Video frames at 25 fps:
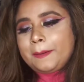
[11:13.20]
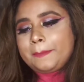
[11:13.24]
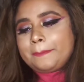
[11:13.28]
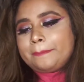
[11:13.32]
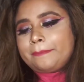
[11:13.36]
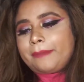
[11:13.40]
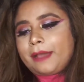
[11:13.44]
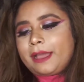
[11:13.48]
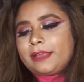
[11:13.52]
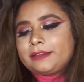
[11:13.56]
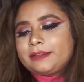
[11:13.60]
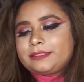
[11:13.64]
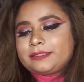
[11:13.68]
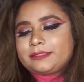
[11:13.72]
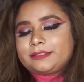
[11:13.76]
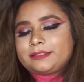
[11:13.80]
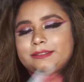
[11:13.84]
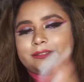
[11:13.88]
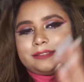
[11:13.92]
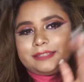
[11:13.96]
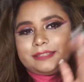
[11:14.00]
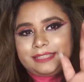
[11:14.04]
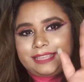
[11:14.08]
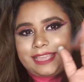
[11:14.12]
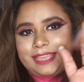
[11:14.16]
but
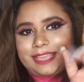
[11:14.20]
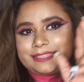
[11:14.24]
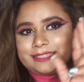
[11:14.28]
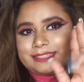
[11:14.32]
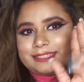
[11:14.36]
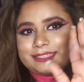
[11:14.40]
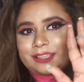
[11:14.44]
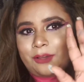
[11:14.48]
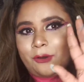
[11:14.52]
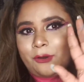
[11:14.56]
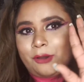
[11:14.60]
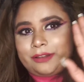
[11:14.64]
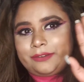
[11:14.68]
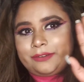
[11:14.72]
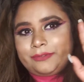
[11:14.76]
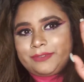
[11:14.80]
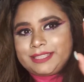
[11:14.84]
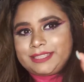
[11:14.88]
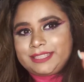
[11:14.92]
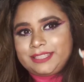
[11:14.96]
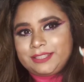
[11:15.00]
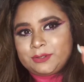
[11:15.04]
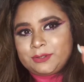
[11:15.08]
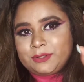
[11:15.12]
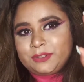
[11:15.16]
yes,
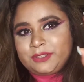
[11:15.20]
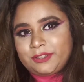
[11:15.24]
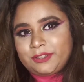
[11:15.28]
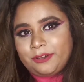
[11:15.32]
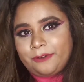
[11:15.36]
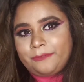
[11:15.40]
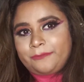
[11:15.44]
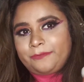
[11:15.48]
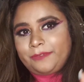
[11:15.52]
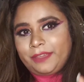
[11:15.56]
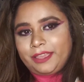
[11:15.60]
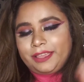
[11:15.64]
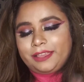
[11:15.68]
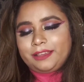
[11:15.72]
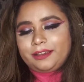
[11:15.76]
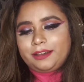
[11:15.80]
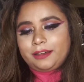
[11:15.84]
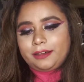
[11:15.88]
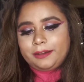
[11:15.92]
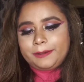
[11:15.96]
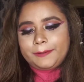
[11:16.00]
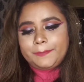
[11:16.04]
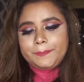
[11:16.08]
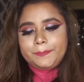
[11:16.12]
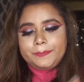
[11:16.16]
always use your
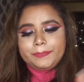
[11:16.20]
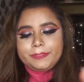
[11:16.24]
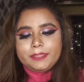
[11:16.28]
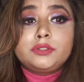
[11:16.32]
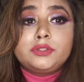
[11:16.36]
finger.